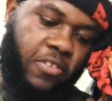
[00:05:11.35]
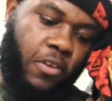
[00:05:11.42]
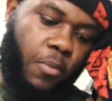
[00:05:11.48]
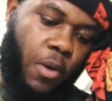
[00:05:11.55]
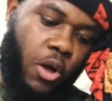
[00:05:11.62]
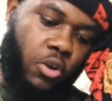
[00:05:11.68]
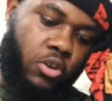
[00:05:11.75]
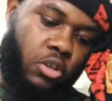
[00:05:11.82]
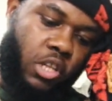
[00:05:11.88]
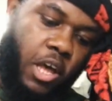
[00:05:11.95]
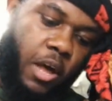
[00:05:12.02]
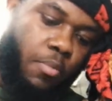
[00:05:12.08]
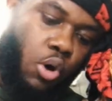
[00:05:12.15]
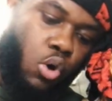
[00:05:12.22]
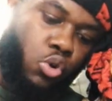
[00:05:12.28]
someone on the
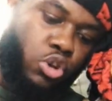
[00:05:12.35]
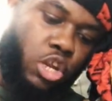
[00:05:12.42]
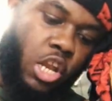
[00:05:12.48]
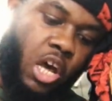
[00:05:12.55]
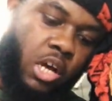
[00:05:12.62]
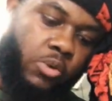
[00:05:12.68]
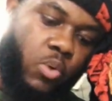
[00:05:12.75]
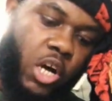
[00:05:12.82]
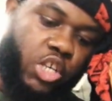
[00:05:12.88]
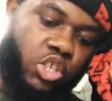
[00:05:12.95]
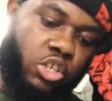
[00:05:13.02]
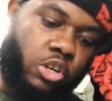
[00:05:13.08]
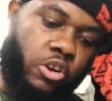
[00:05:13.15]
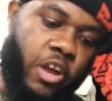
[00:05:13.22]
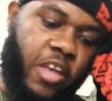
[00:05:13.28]
talk about when you not wash
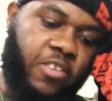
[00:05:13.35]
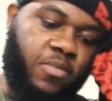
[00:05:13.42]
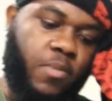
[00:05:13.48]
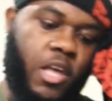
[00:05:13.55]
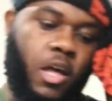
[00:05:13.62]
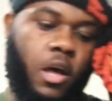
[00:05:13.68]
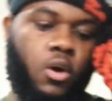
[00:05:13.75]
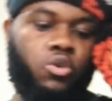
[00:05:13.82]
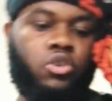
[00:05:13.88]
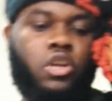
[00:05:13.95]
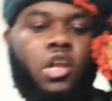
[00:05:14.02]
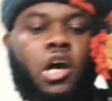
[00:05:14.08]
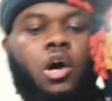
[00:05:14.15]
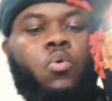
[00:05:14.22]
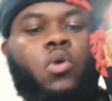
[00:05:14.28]
the rice because when you
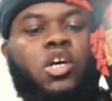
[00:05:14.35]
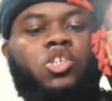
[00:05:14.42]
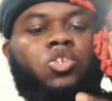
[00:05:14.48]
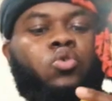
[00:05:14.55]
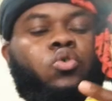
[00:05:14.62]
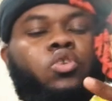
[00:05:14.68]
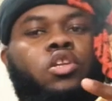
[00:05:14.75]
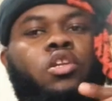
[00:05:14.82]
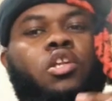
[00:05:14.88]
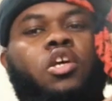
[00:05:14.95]
not wash out